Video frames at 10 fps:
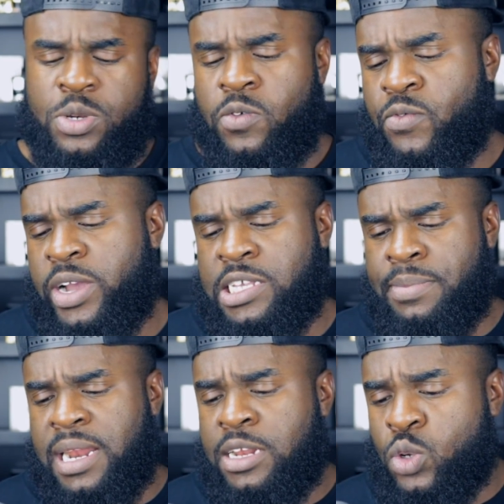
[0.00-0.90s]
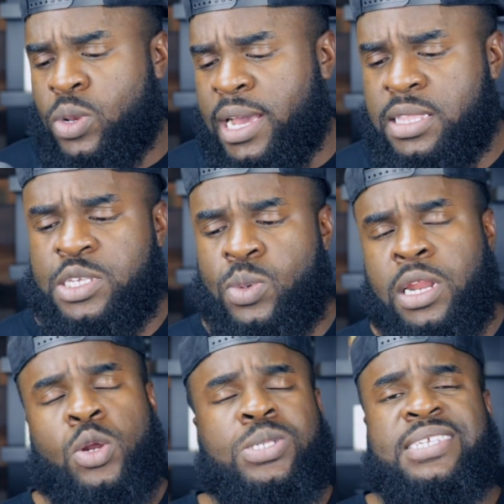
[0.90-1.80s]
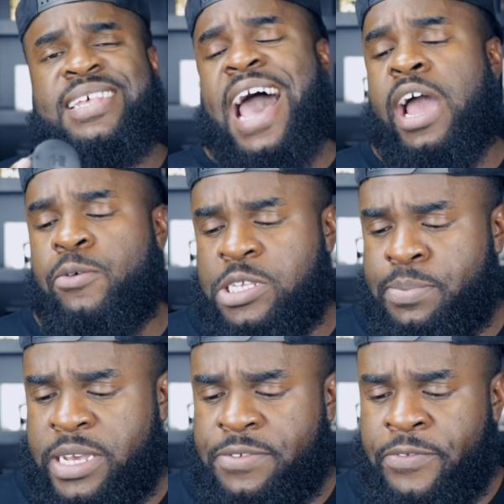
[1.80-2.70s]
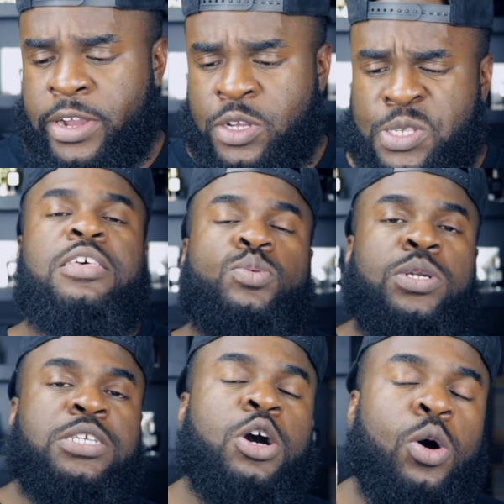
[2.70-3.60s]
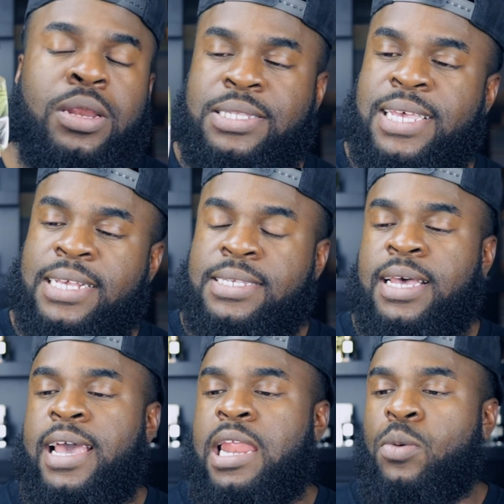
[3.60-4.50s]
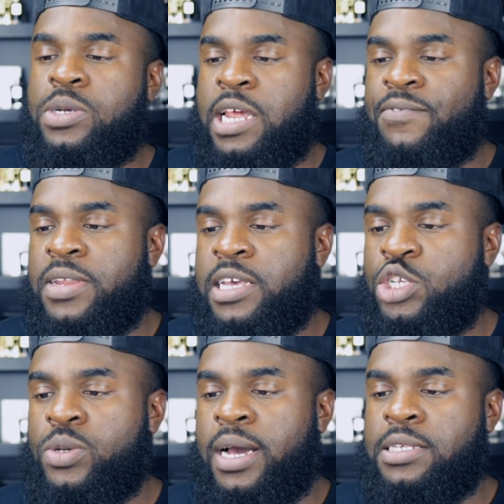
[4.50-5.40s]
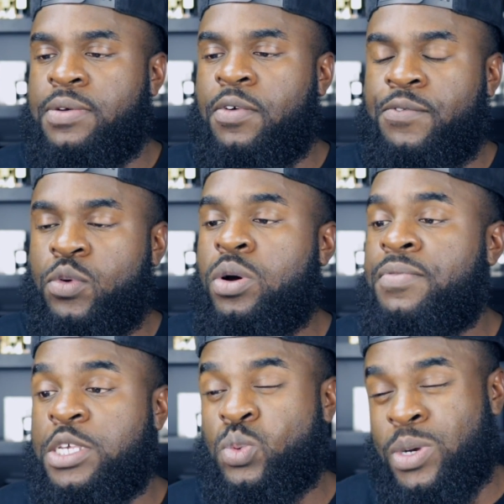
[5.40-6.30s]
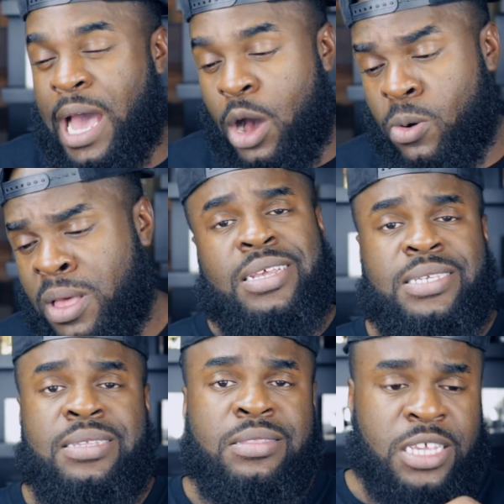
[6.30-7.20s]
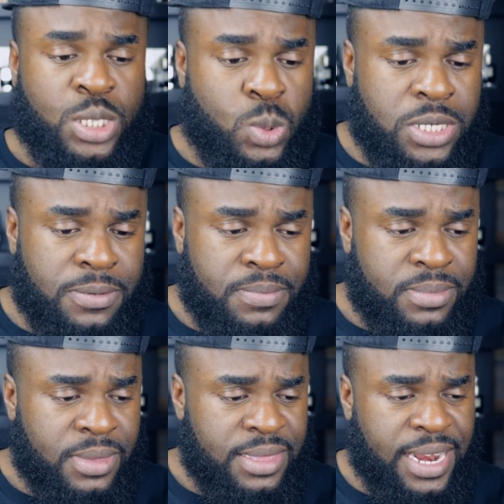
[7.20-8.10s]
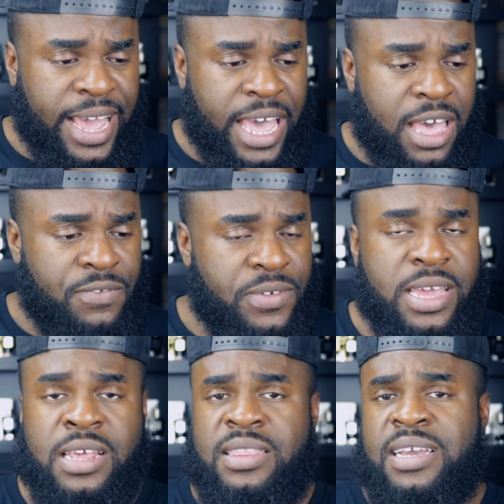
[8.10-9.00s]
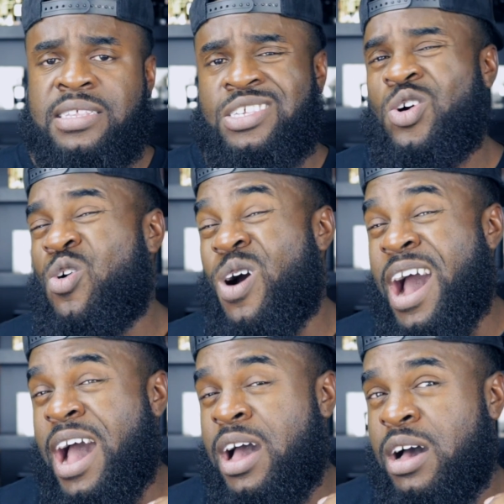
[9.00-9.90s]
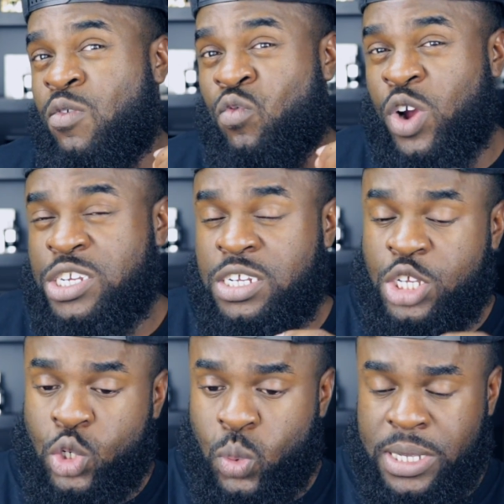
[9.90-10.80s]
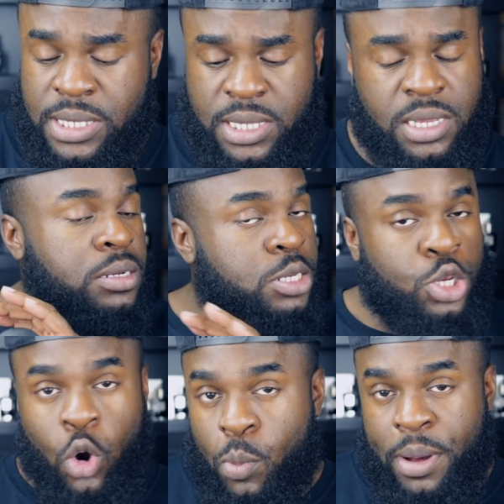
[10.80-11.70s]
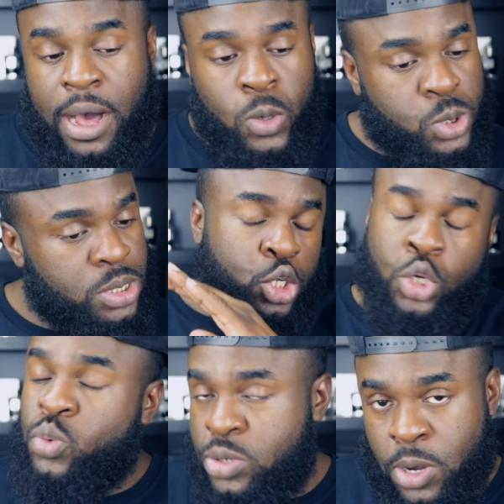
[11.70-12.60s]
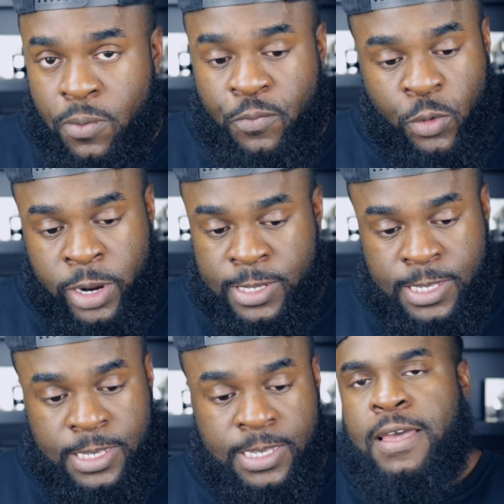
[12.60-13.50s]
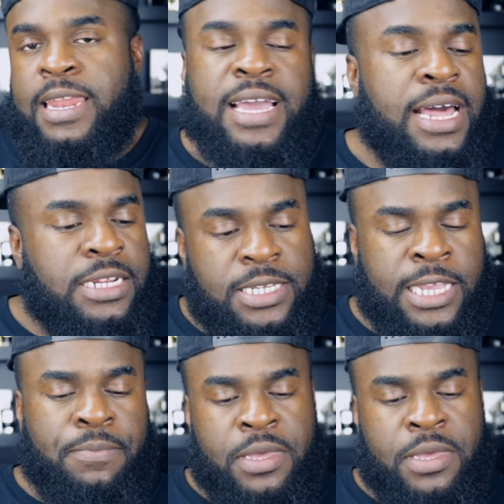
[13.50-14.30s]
dope fragrance, man. I do like this one. I know this is an iris-based fragrance. This one is called L'Attesa, and I will definitely get you guys a review of this one out. Listen, this one that I have, and I think it's called a Russian twist. Dope house, two dope fragrances, and they kind of just hit